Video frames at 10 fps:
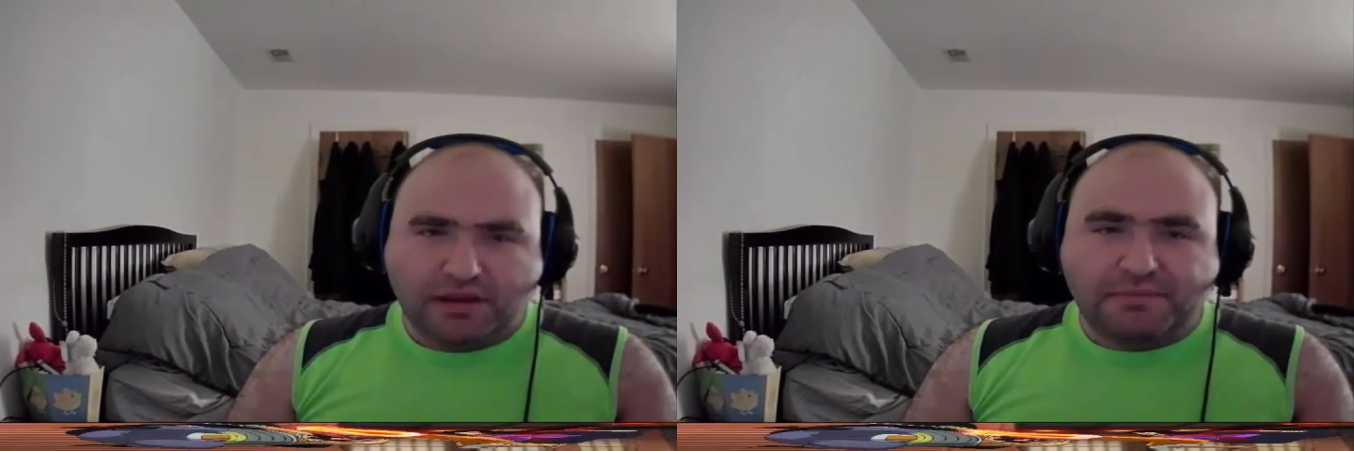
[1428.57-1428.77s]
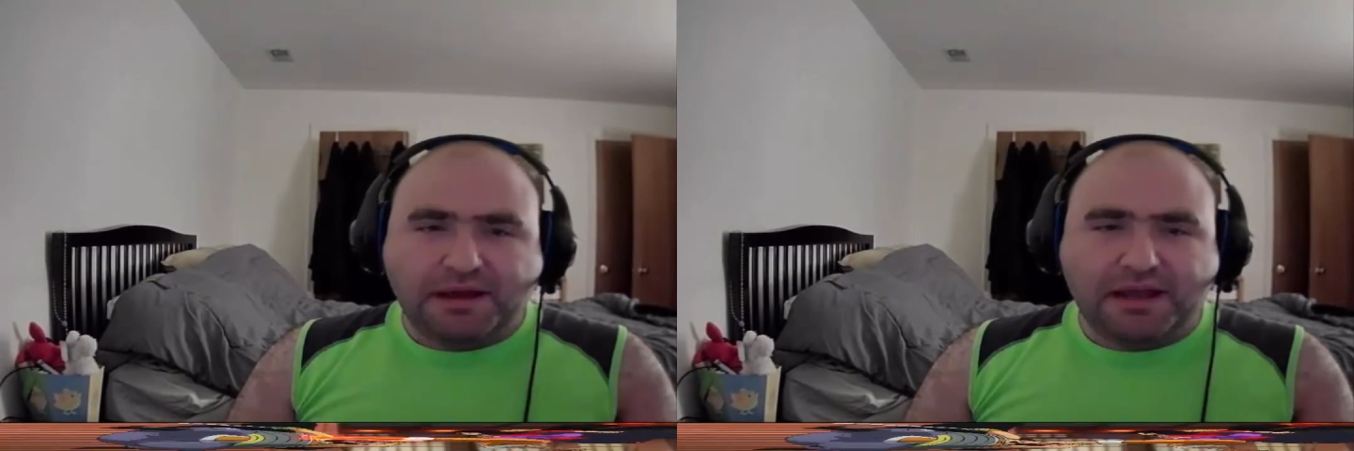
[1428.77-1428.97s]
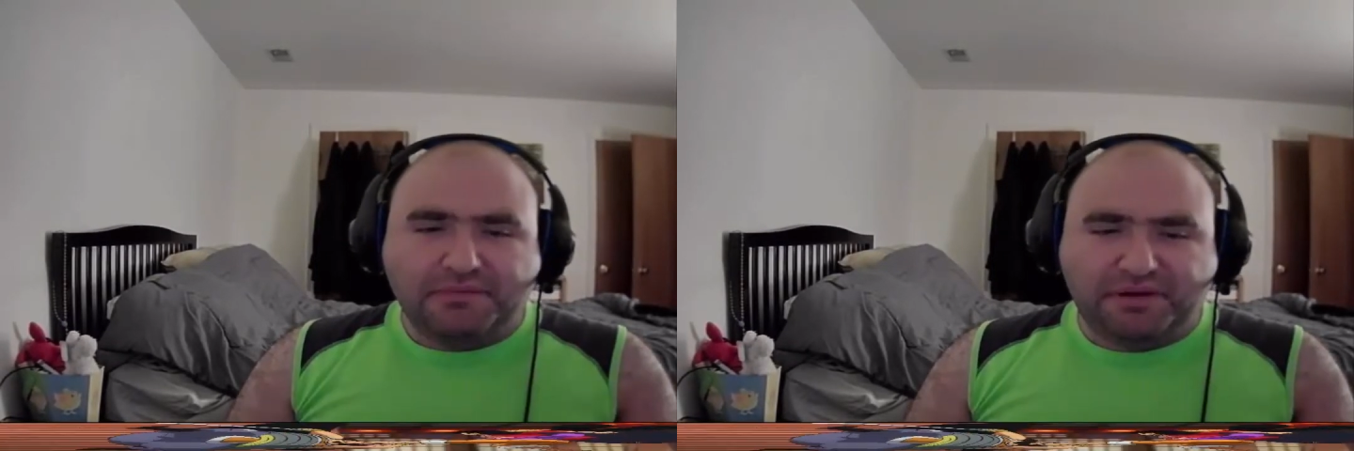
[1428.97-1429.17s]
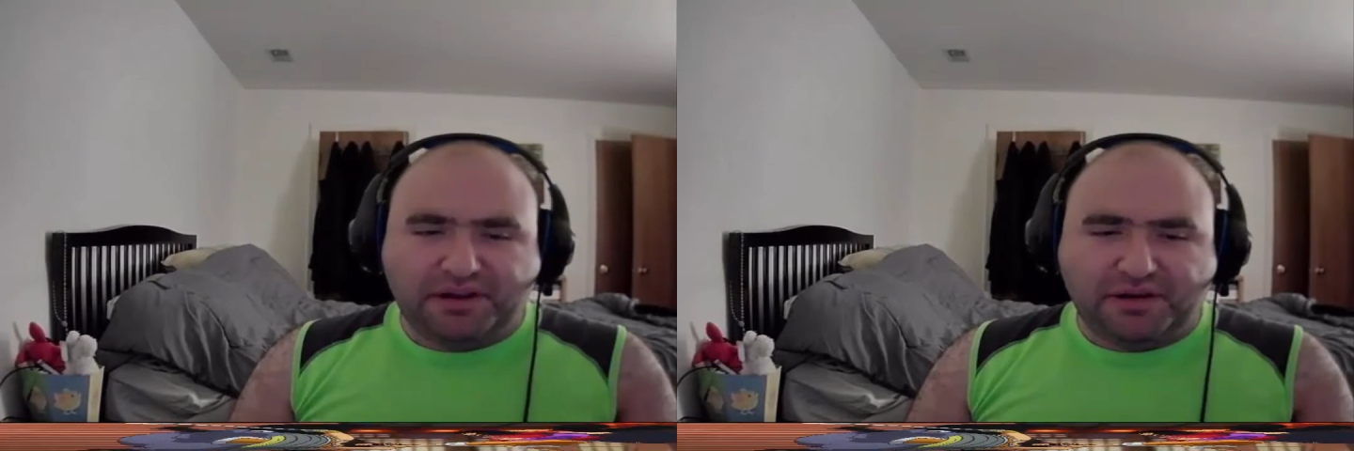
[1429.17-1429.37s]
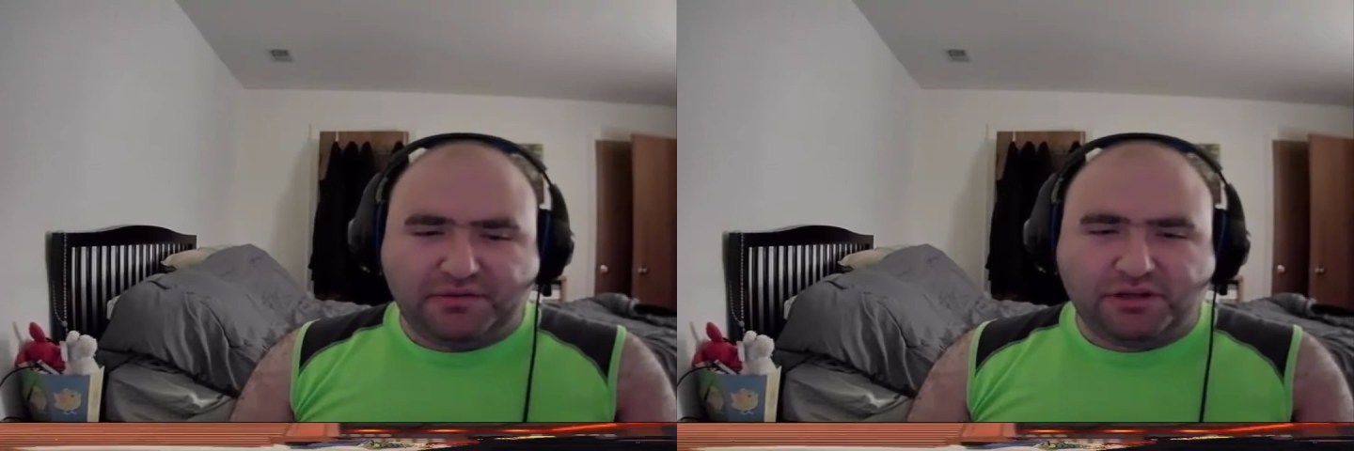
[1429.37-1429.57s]
In my
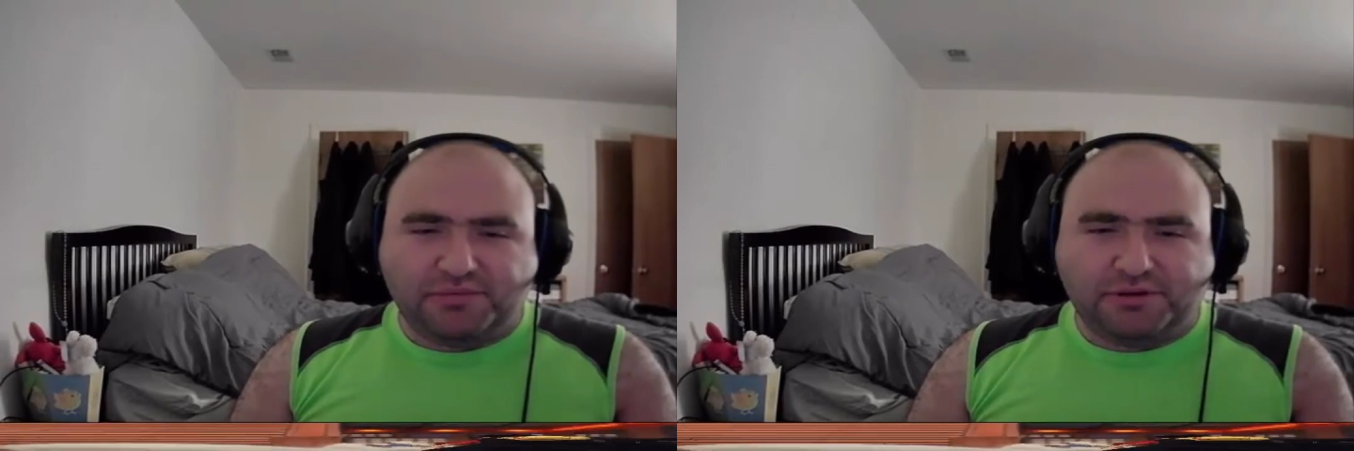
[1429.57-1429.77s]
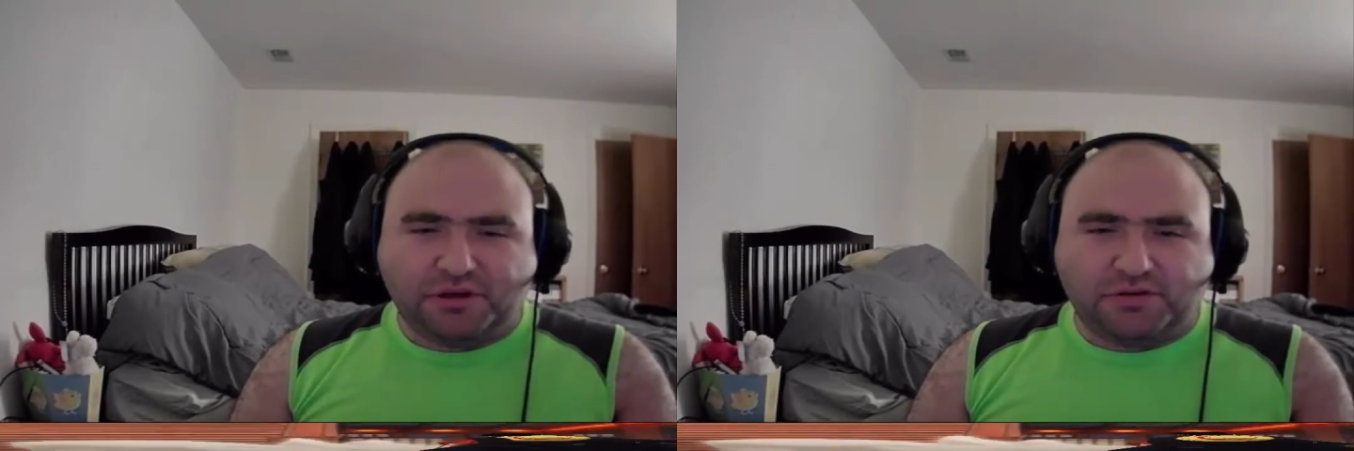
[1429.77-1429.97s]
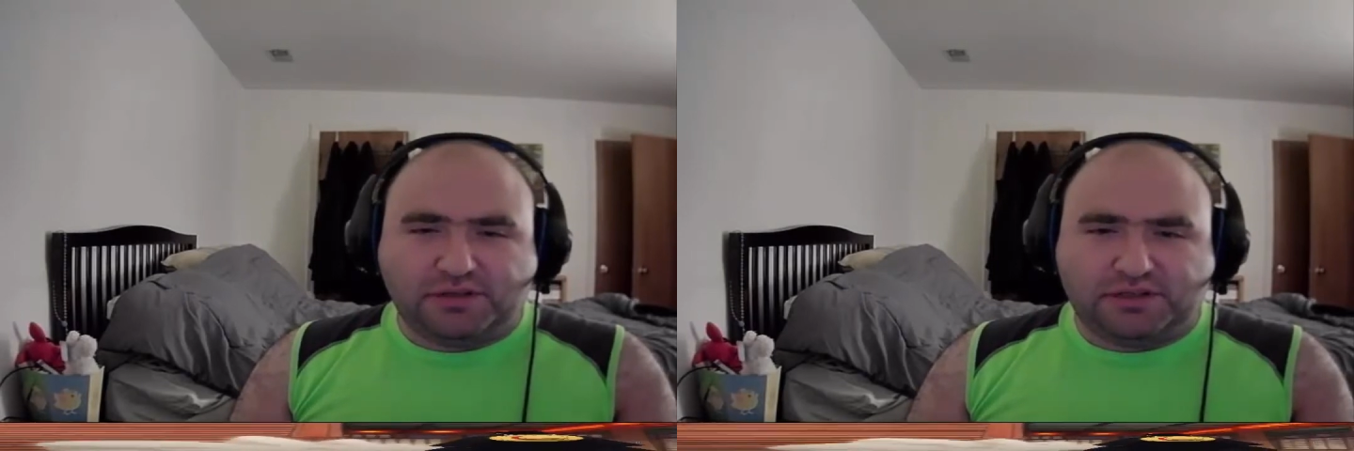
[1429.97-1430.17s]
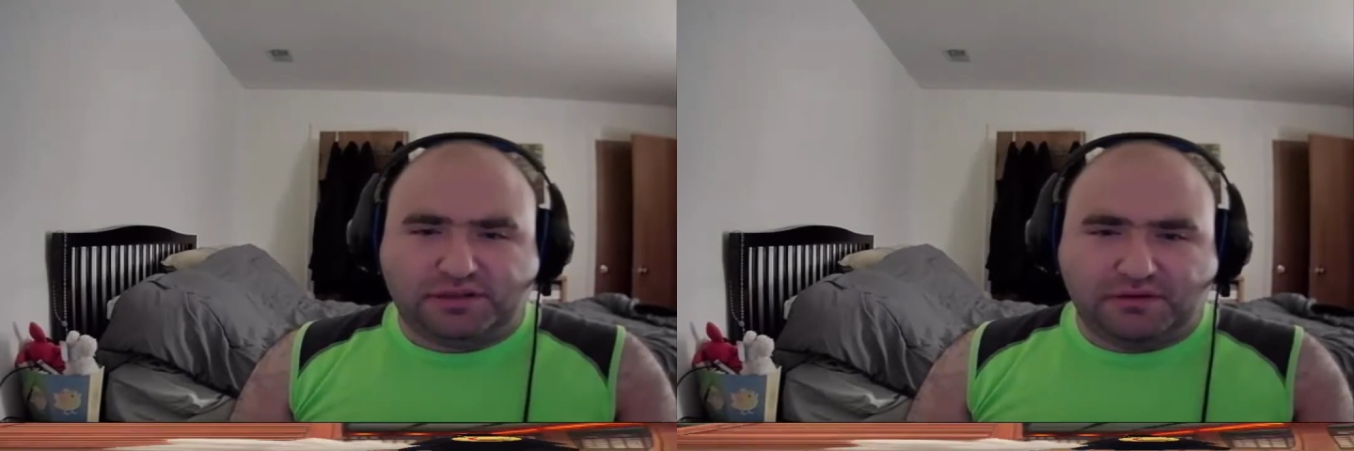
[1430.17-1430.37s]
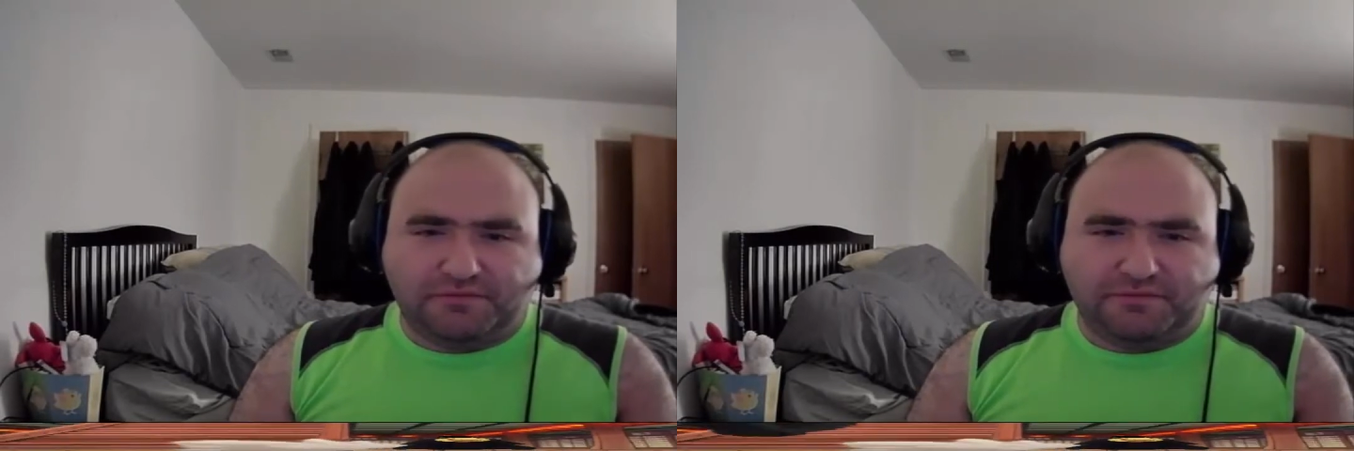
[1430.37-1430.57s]
opinion, it should have been the ulti
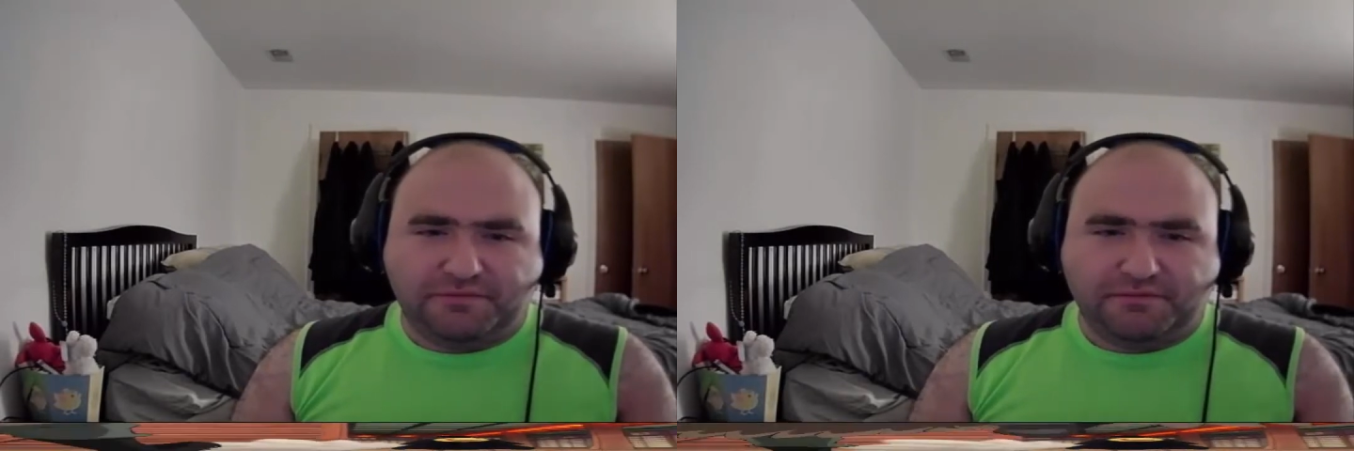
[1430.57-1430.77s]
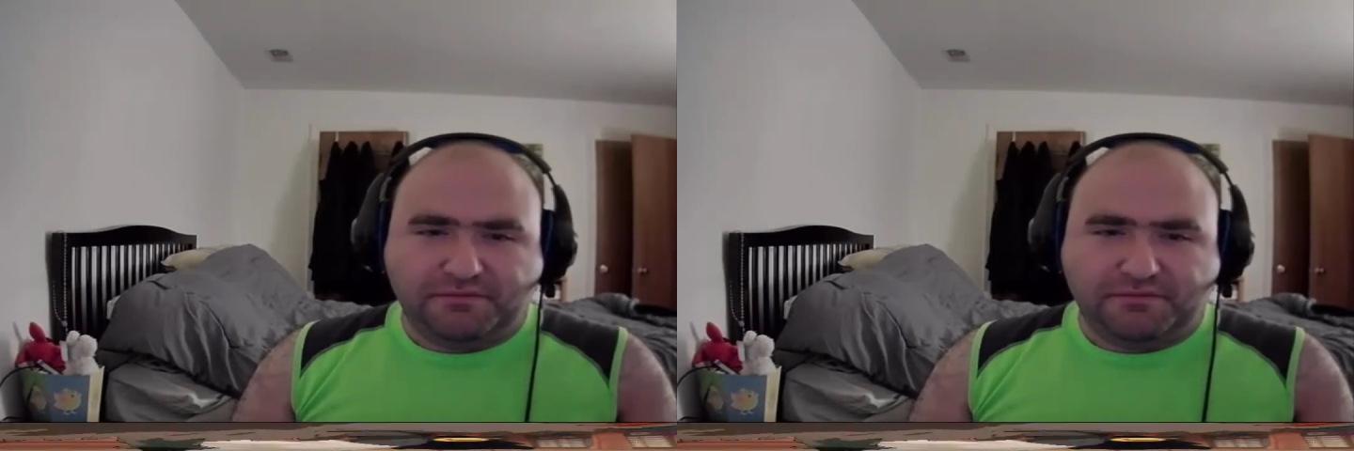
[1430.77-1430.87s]
stuff.